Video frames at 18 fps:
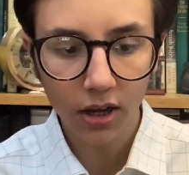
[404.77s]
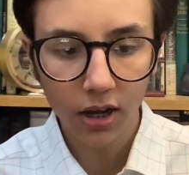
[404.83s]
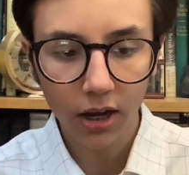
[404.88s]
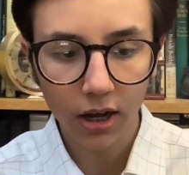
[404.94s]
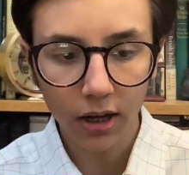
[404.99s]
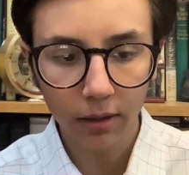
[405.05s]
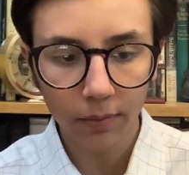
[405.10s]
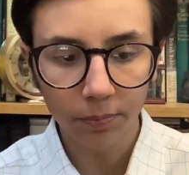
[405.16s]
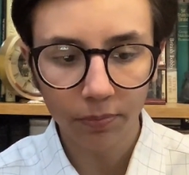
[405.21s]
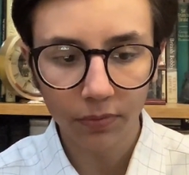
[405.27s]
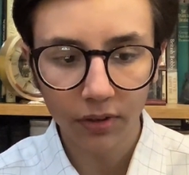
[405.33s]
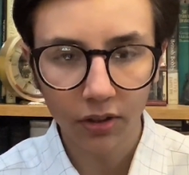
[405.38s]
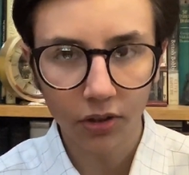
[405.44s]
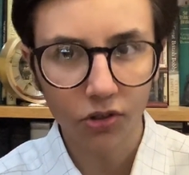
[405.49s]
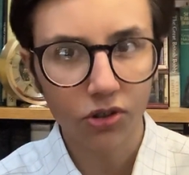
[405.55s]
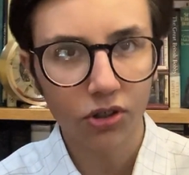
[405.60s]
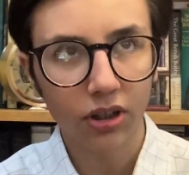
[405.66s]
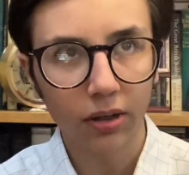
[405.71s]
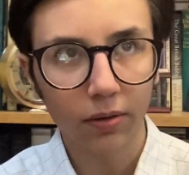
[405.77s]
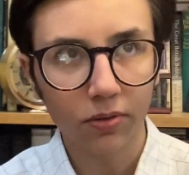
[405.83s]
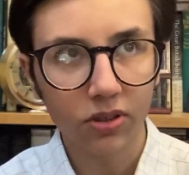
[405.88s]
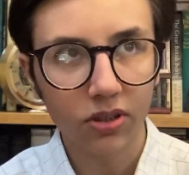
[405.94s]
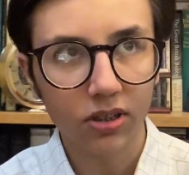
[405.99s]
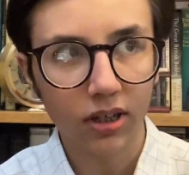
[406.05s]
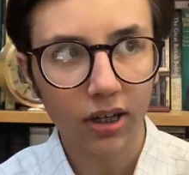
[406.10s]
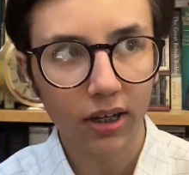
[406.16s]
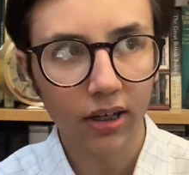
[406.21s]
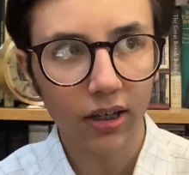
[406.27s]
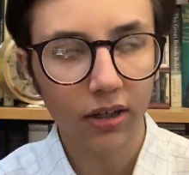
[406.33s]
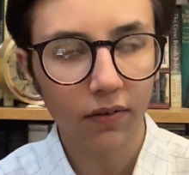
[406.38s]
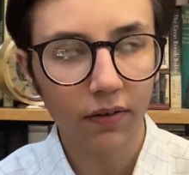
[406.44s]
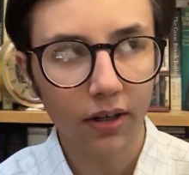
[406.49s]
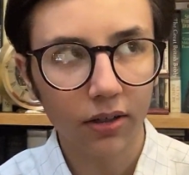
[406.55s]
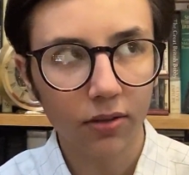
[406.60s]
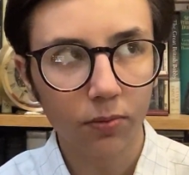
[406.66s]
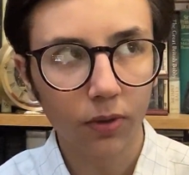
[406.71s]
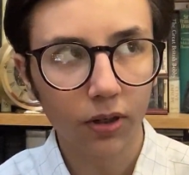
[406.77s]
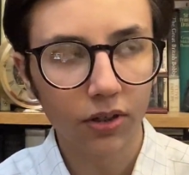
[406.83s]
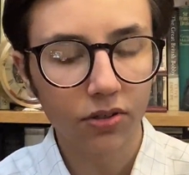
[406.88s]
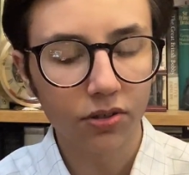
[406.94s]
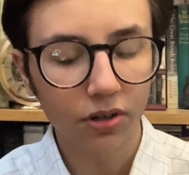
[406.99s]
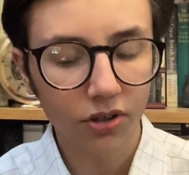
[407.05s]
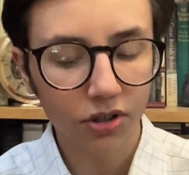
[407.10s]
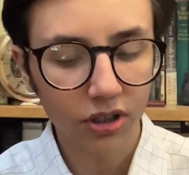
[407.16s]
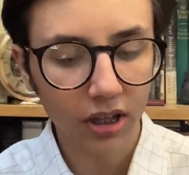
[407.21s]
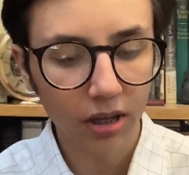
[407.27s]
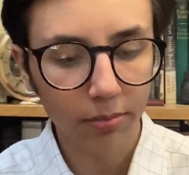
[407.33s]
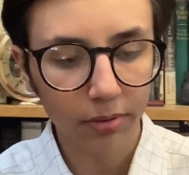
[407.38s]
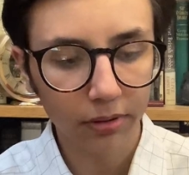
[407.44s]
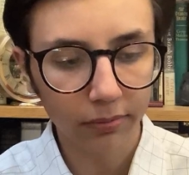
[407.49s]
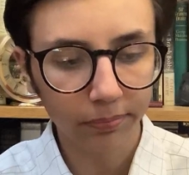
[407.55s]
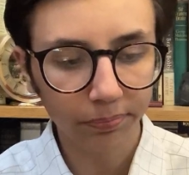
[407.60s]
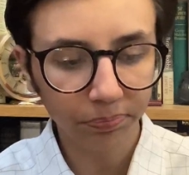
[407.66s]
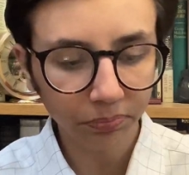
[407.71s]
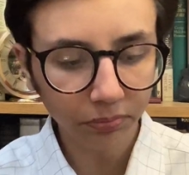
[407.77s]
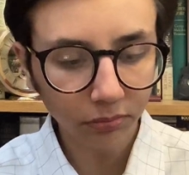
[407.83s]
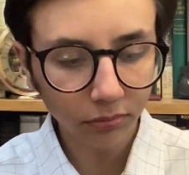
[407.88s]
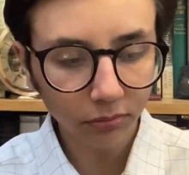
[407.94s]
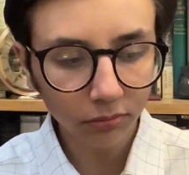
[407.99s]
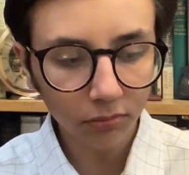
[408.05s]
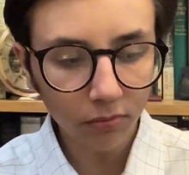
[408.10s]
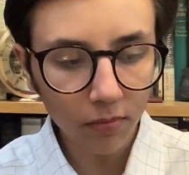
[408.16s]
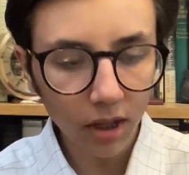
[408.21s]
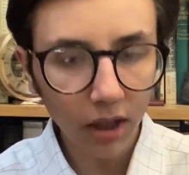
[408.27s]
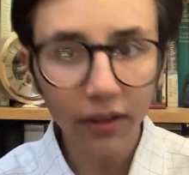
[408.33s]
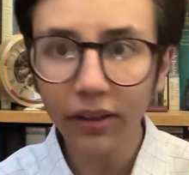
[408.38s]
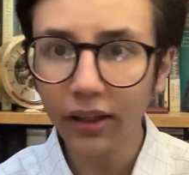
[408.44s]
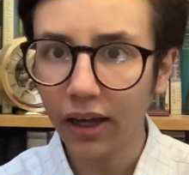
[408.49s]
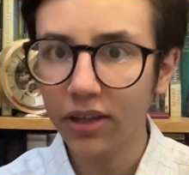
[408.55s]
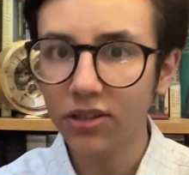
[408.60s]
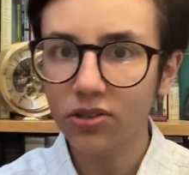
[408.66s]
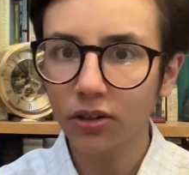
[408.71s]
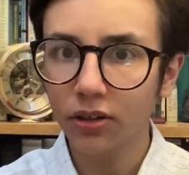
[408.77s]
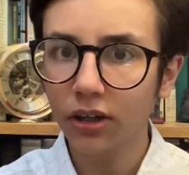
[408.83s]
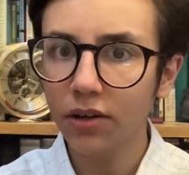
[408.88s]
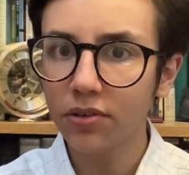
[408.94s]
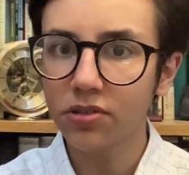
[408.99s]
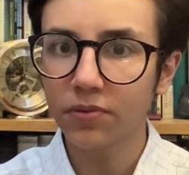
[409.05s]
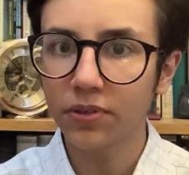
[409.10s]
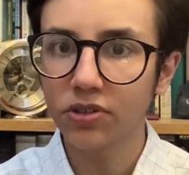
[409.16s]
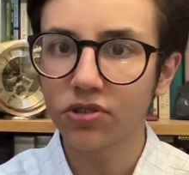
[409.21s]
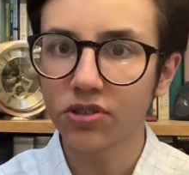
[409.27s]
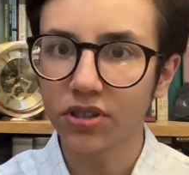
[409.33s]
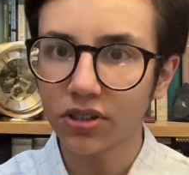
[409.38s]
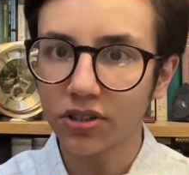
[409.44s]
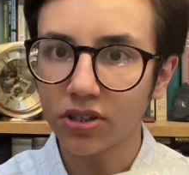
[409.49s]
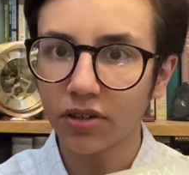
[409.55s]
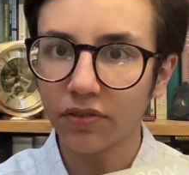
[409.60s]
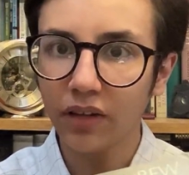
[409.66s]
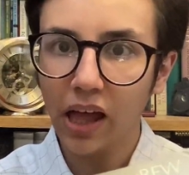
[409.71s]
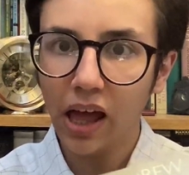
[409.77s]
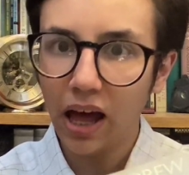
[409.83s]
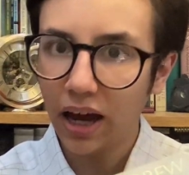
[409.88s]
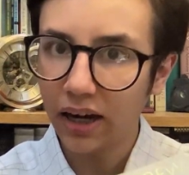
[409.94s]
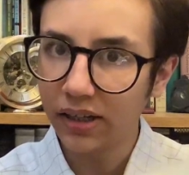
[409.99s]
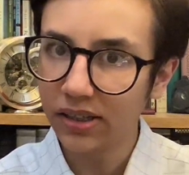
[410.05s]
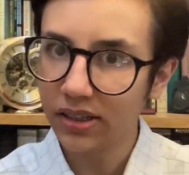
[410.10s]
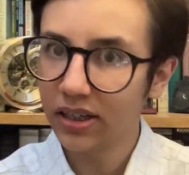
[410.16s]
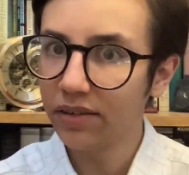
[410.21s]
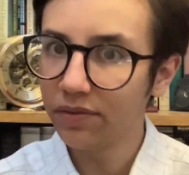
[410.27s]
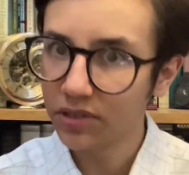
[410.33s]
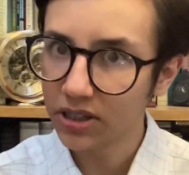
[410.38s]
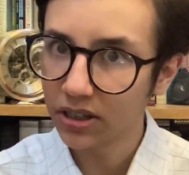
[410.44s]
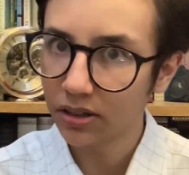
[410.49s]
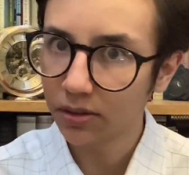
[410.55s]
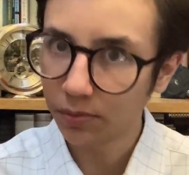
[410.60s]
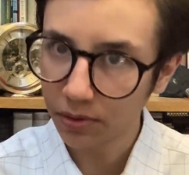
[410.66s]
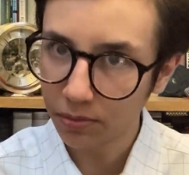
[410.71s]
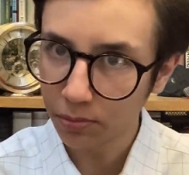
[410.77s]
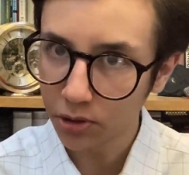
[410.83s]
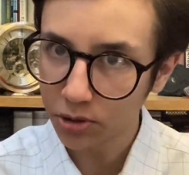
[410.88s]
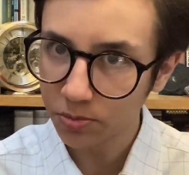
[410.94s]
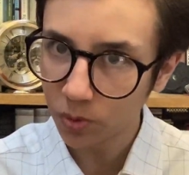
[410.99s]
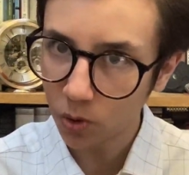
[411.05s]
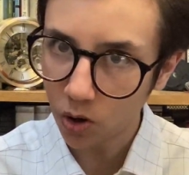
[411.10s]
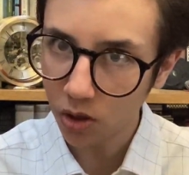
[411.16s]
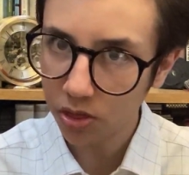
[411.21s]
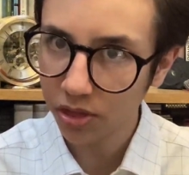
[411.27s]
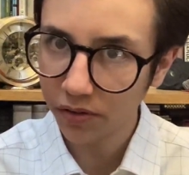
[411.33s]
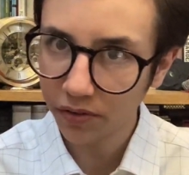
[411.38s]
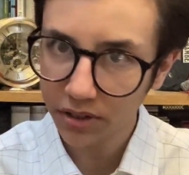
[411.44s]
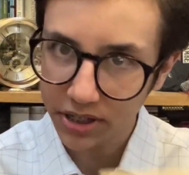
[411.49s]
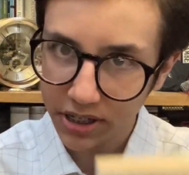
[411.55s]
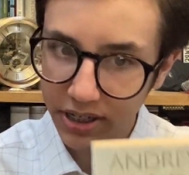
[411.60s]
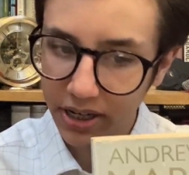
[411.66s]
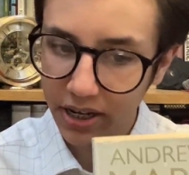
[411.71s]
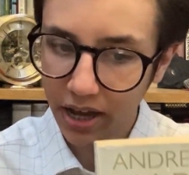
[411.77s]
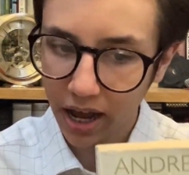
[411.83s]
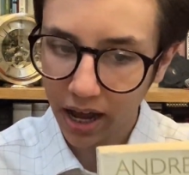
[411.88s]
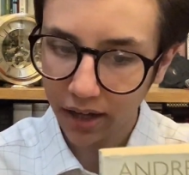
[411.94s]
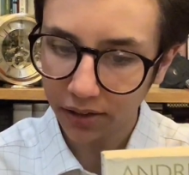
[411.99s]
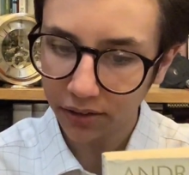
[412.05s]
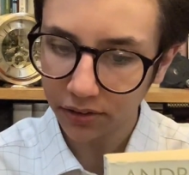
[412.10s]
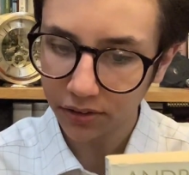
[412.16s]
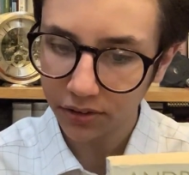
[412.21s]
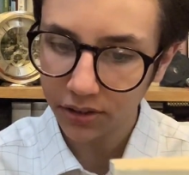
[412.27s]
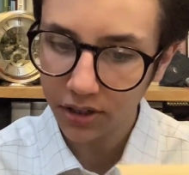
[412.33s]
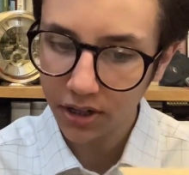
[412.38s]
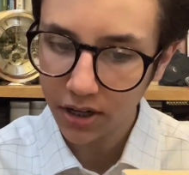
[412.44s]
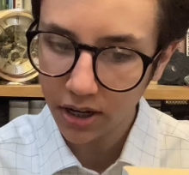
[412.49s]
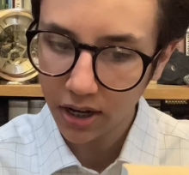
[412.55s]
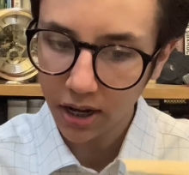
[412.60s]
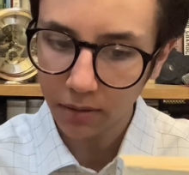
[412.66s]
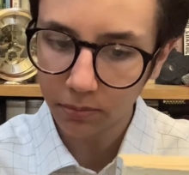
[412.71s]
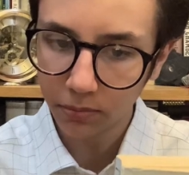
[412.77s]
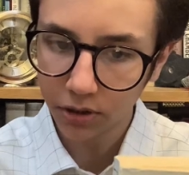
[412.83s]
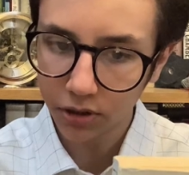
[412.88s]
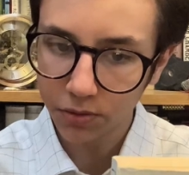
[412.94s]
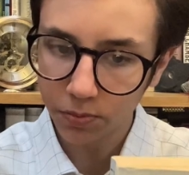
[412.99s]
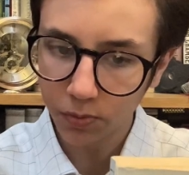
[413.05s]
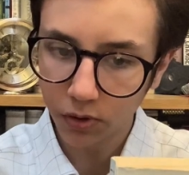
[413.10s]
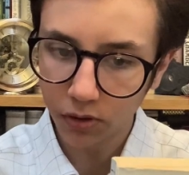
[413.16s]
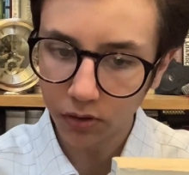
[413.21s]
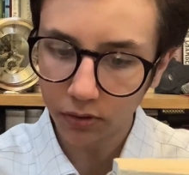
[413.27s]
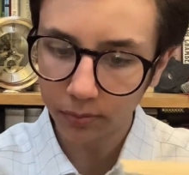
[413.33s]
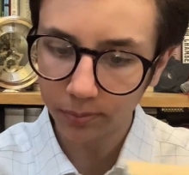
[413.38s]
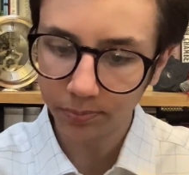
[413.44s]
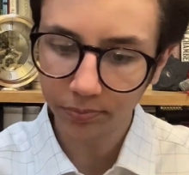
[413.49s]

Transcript: Not sure that was entirely correct word structure there, but yeah, it's got loads of interesting stuff, and he delivers it with much more authority and much more,